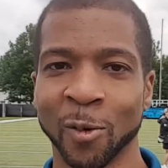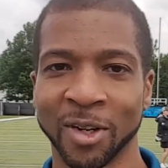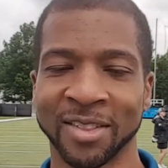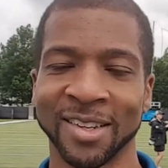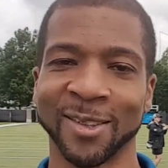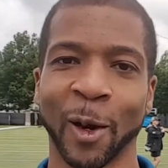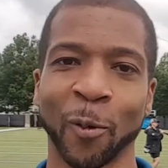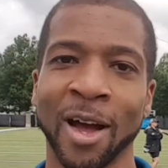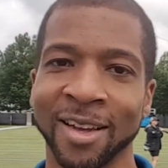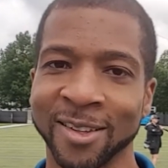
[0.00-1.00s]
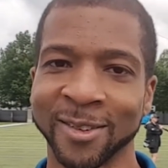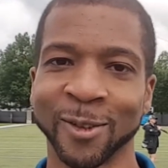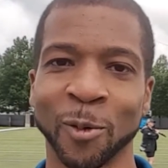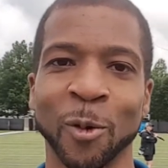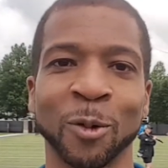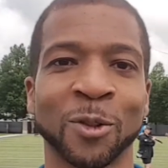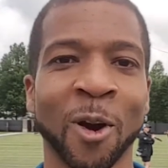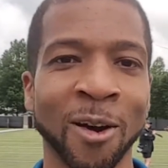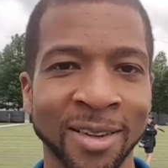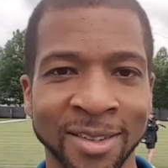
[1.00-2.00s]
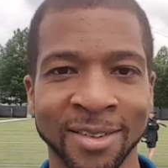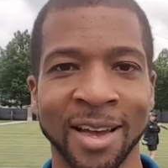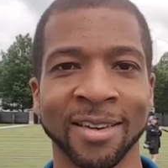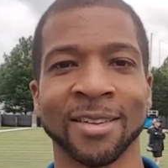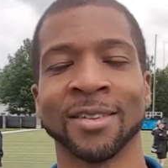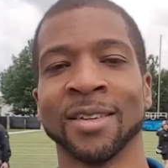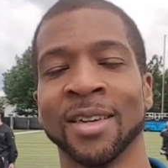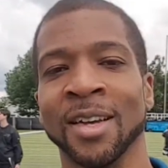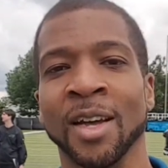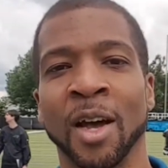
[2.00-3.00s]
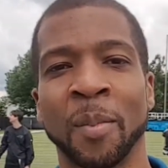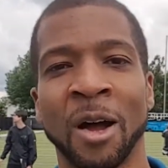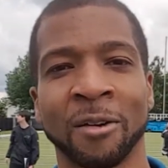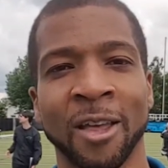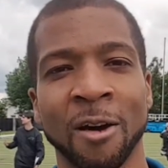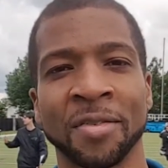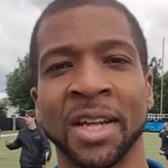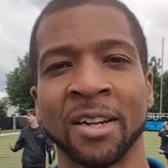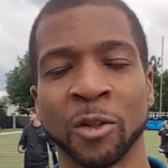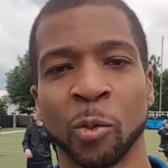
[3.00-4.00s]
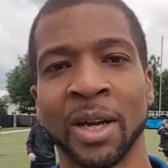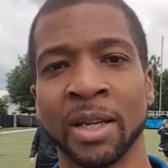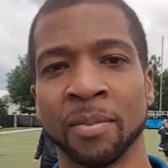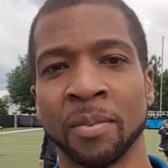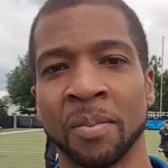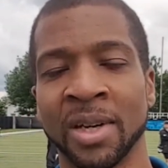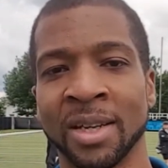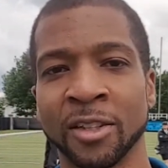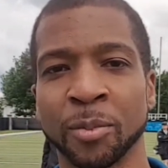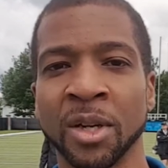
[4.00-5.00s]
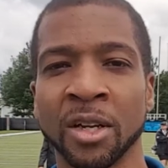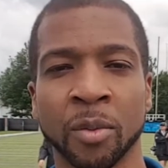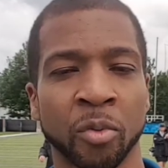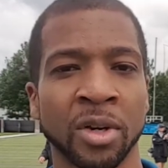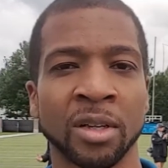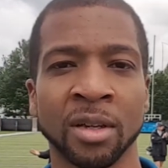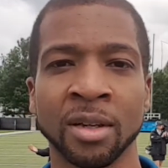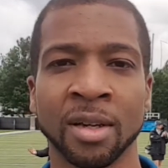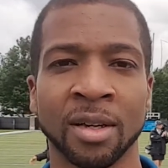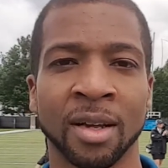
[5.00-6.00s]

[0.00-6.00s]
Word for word: But I think it's ironic because he's the one who started it technically about Kelvin and his weight. But he's been looking pretty good.